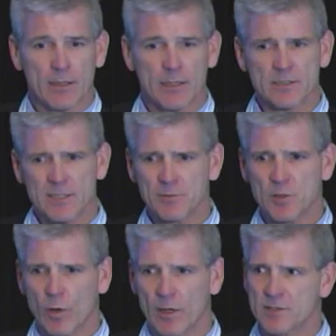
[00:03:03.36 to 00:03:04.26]
then
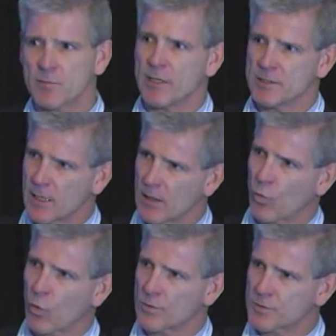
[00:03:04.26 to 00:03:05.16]
subsequently, it's amazing how the
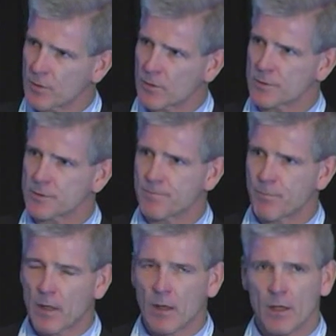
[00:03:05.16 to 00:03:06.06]
world turns.
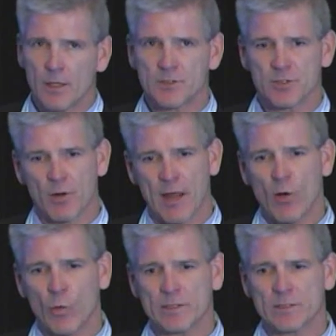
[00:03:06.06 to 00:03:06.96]
And so
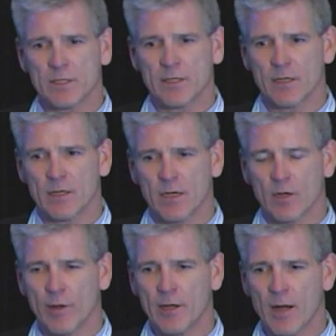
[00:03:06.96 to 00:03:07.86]
now we see a
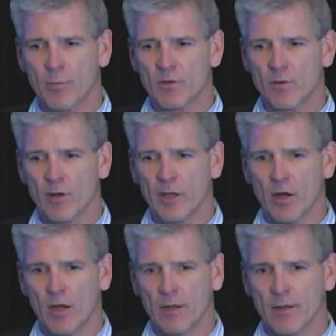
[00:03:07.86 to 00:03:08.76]
great opportunity
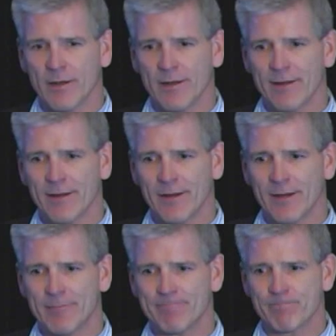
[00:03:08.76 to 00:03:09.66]
on
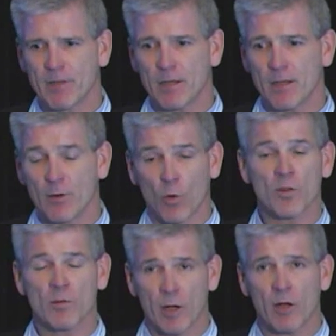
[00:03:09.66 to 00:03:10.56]
a
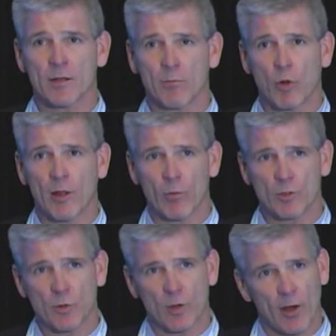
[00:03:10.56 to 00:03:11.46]
North American play,
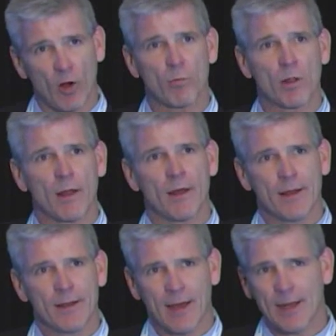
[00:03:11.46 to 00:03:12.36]
which will help
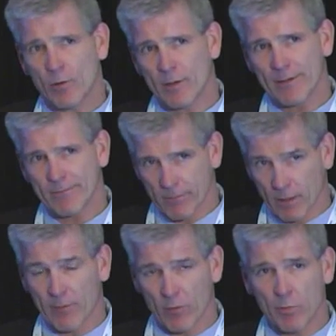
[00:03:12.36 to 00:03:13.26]
not only
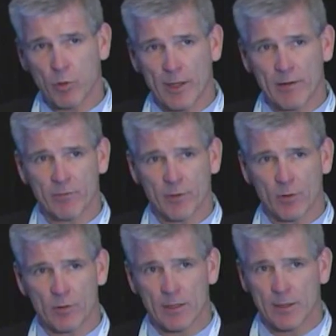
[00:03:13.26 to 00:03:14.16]
level the playing
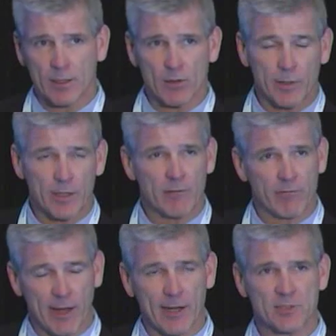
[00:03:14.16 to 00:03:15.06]
field, I think it'll be an
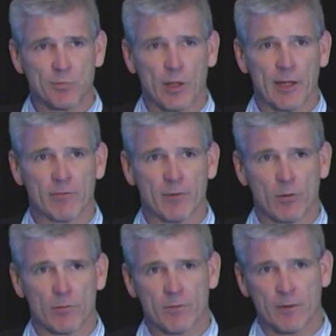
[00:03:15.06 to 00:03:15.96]
advantage playing
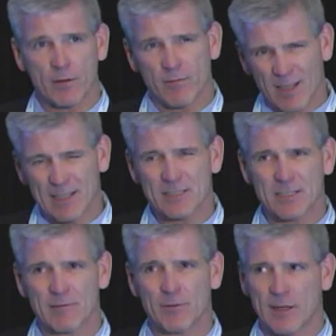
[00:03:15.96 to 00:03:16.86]
field for like I
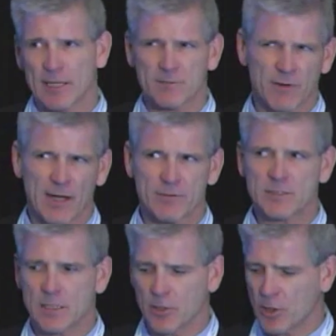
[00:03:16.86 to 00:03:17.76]
said, for the next 5 to
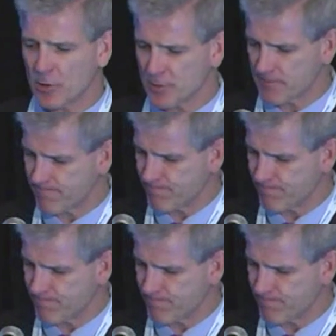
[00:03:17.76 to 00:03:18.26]
10 years.